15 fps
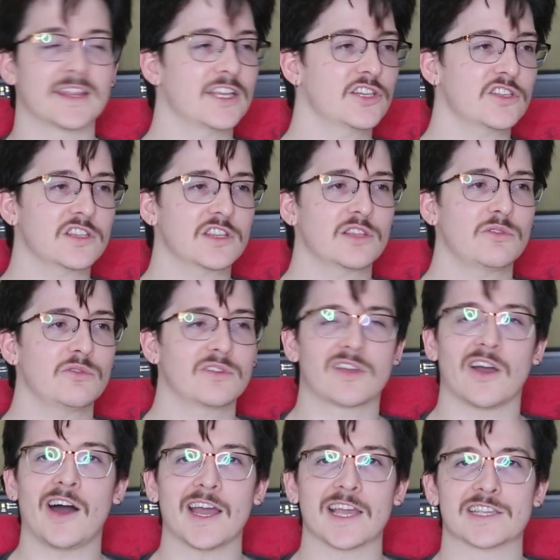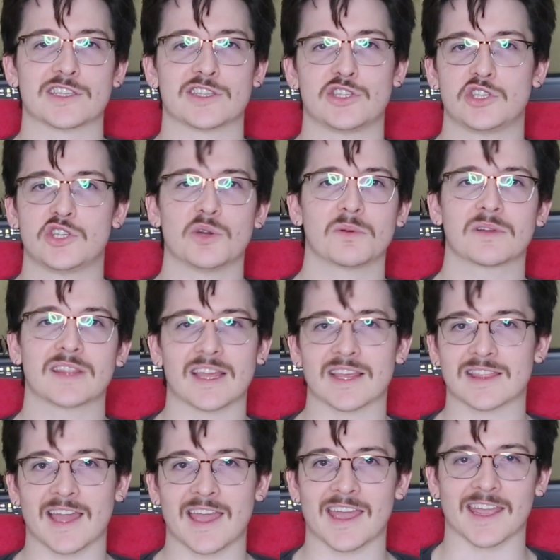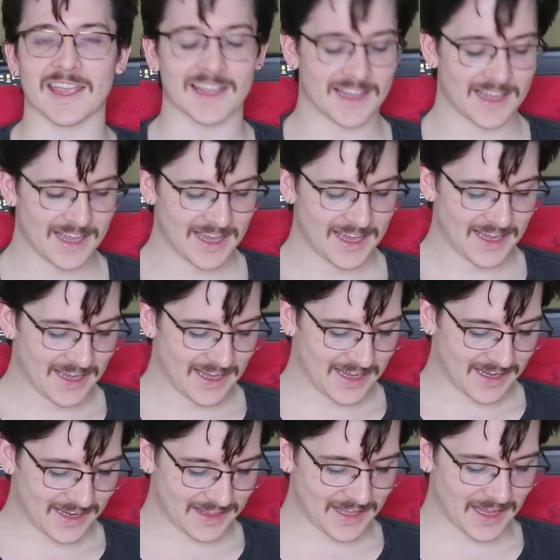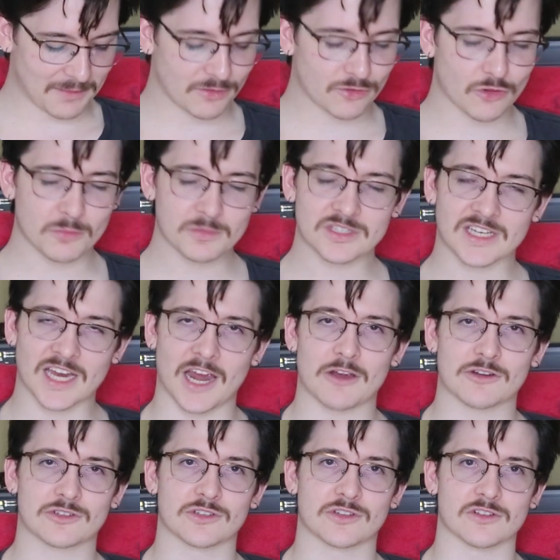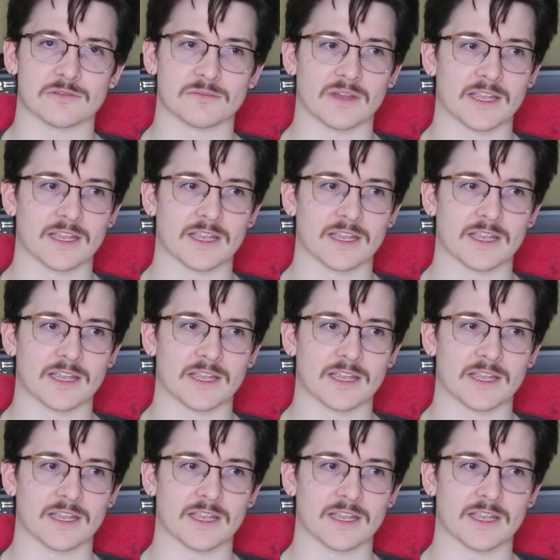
They're just little guys doing their thing, and they have so much character to them.